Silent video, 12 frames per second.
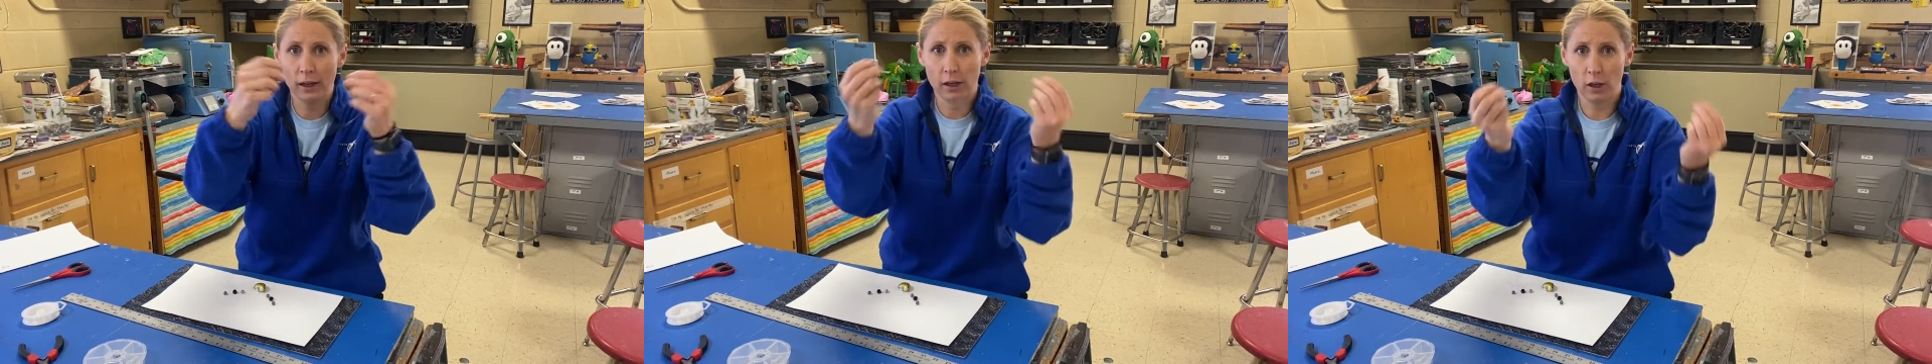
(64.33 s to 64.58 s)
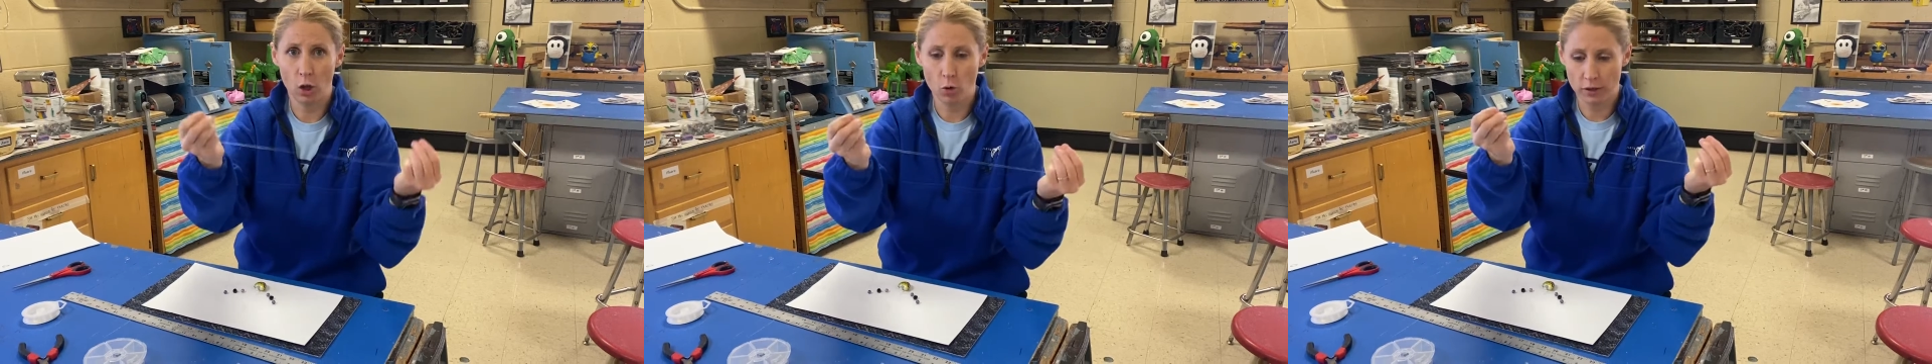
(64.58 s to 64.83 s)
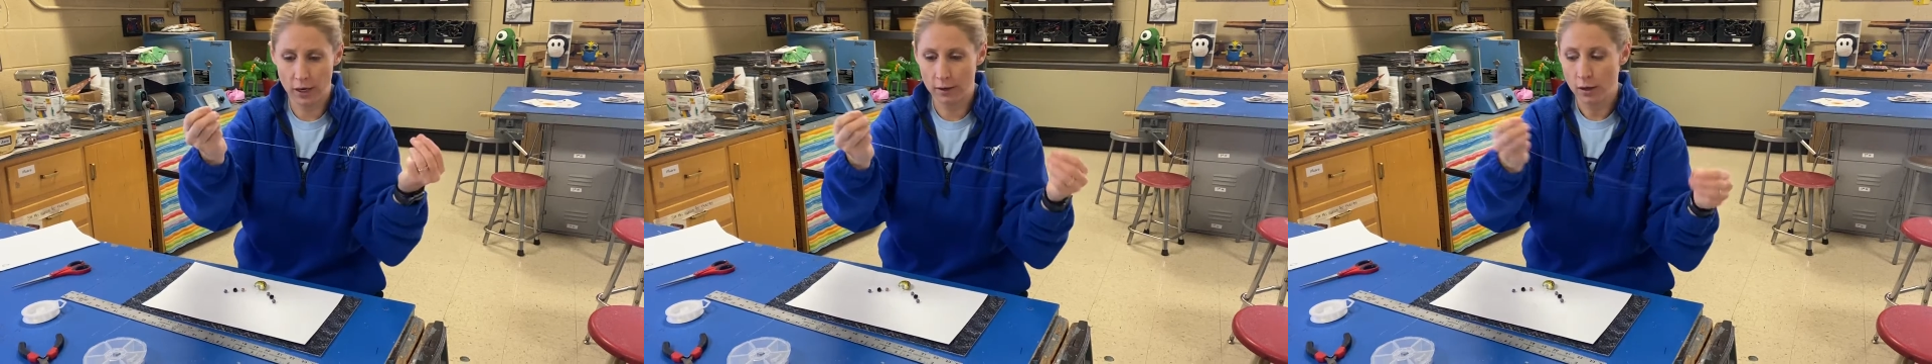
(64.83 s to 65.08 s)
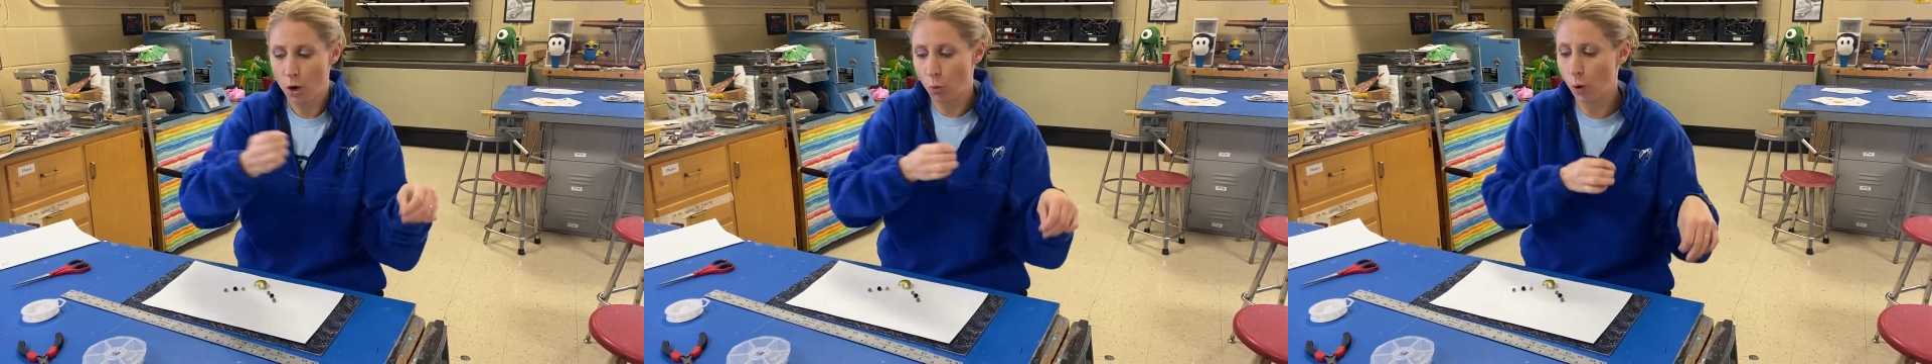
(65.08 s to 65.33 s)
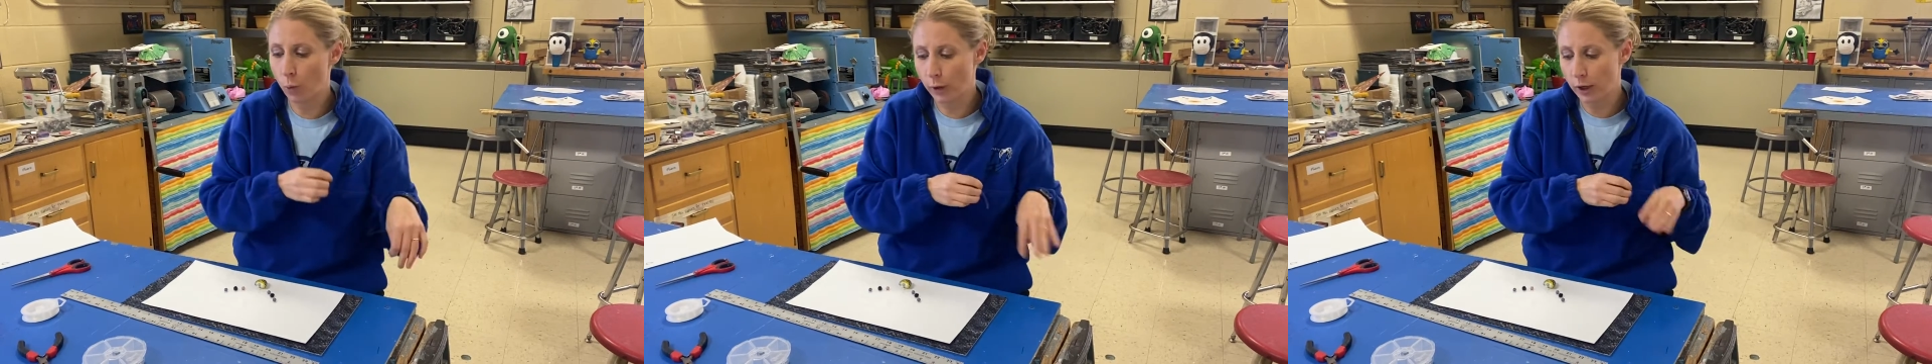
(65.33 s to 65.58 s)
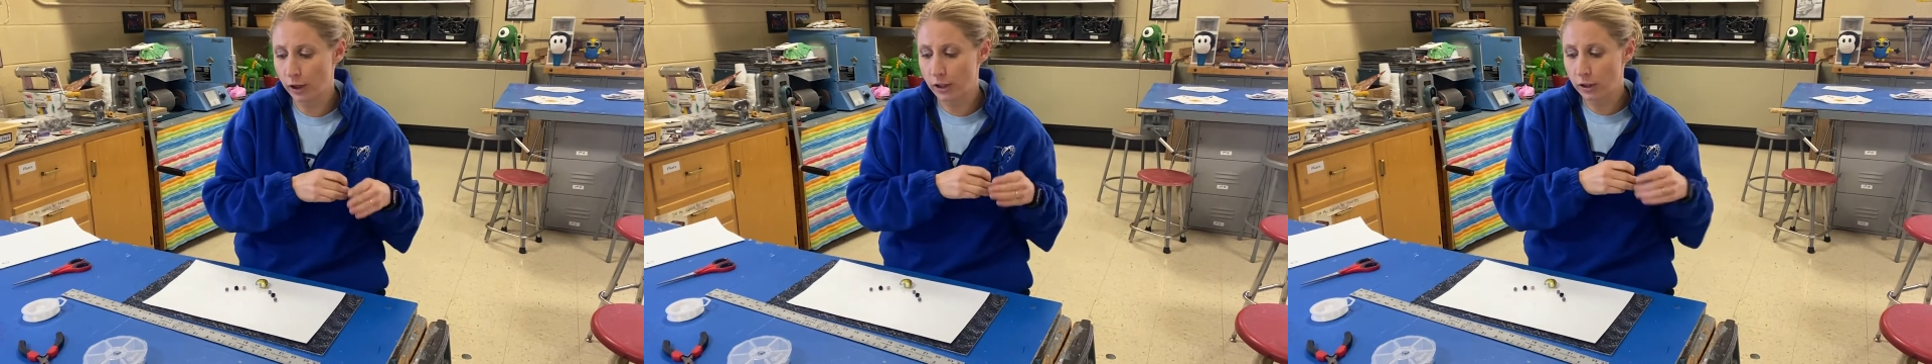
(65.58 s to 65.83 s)
and close it. What we're
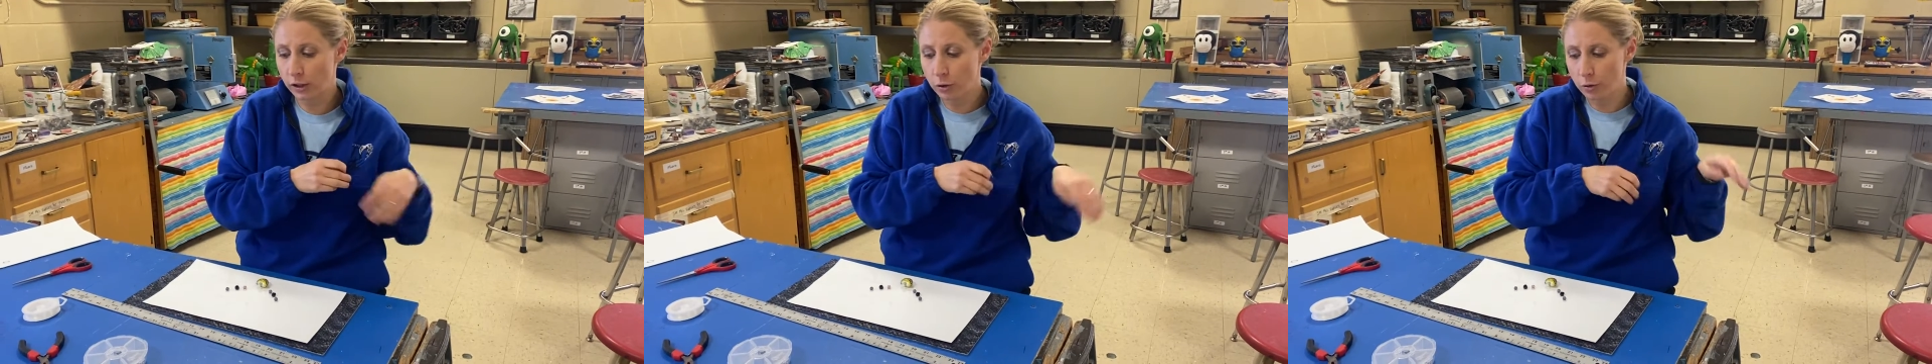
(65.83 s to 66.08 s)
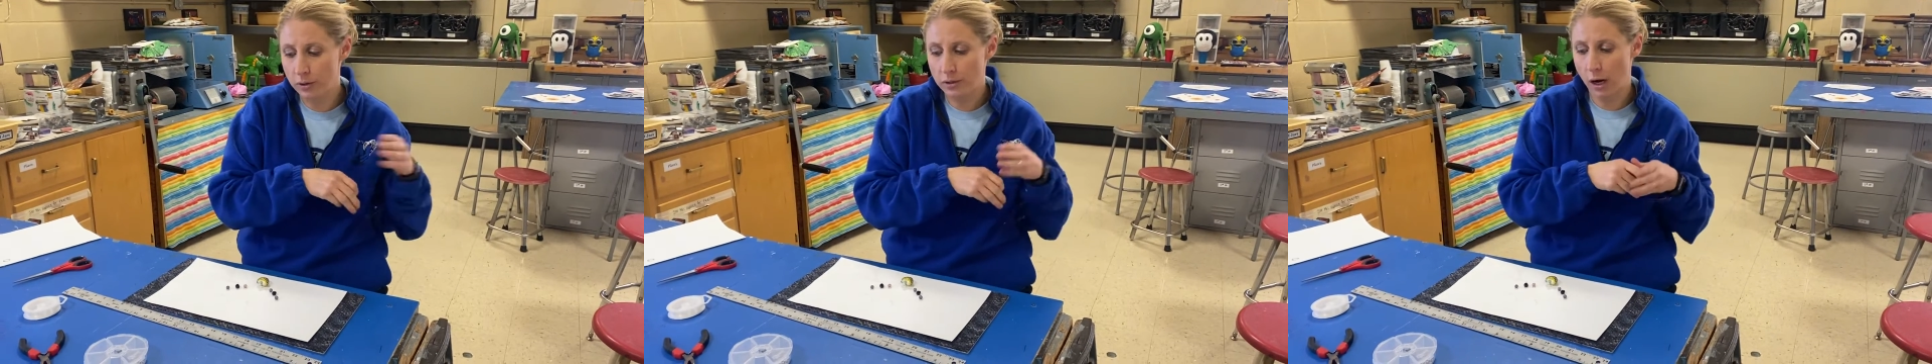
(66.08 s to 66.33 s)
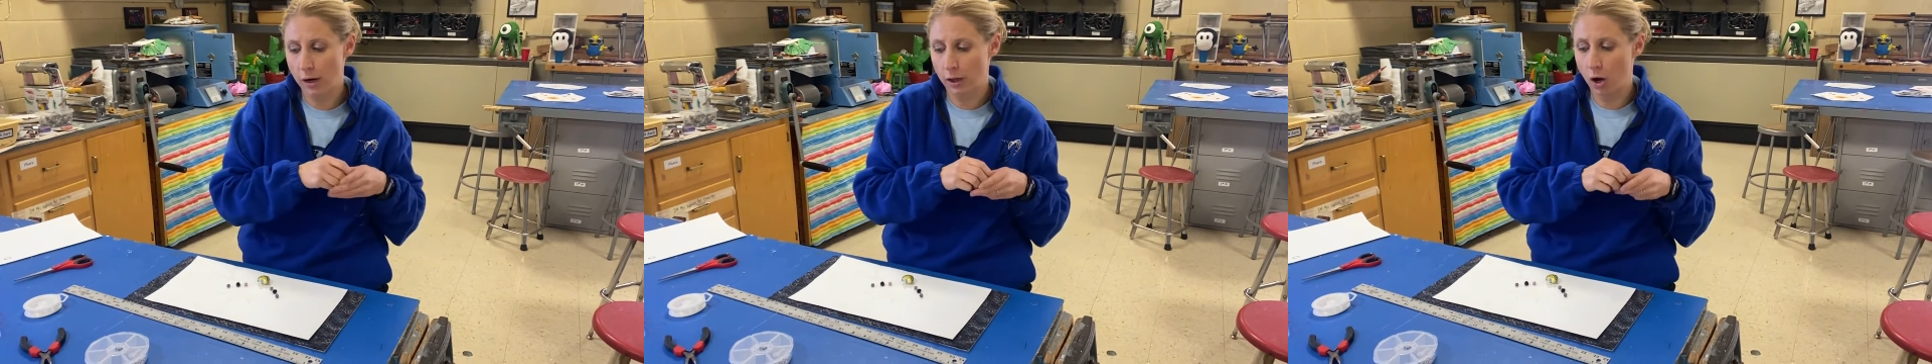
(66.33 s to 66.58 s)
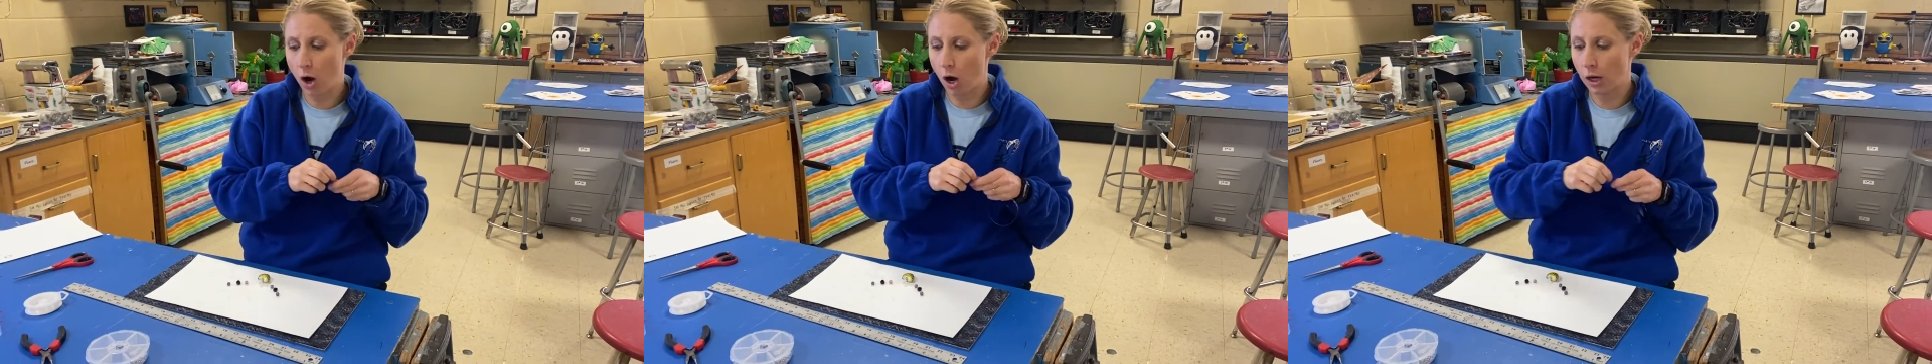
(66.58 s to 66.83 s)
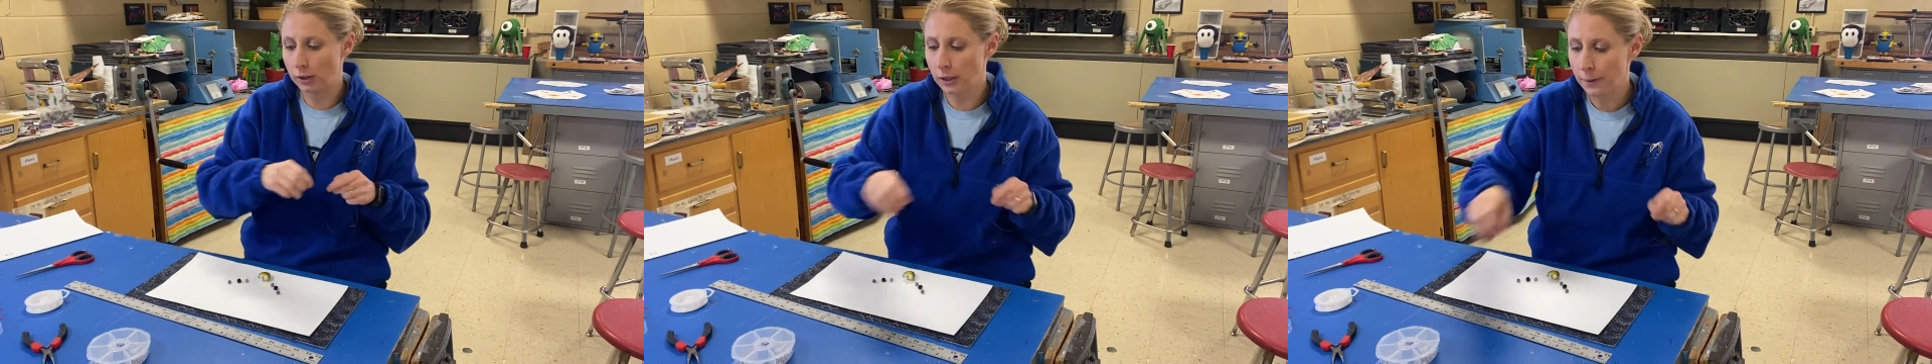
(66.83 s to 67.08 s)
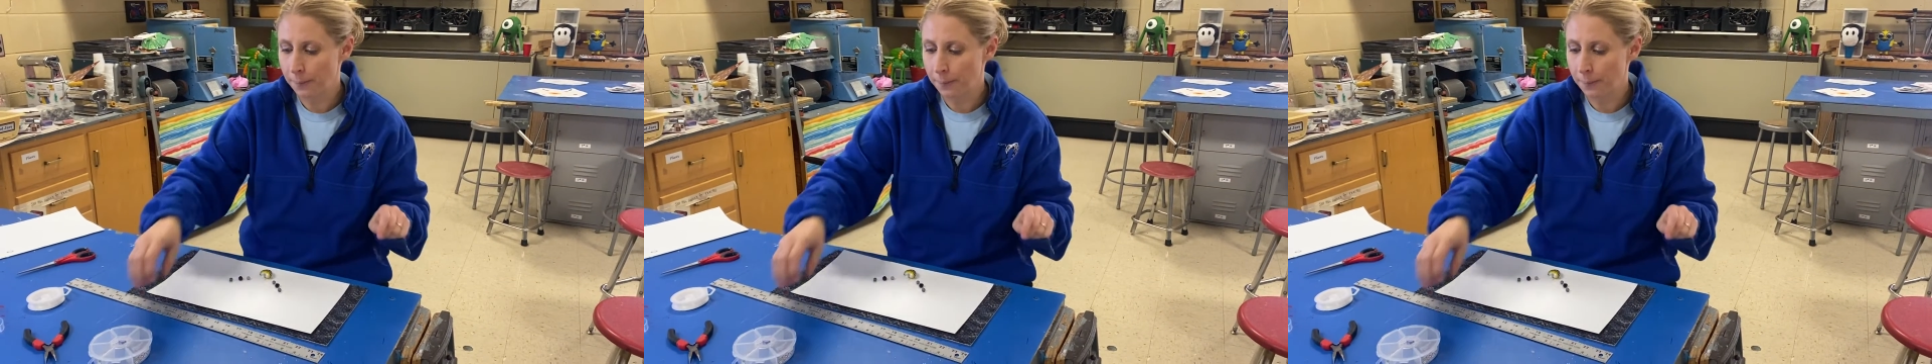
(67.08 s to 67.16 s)
going to use are called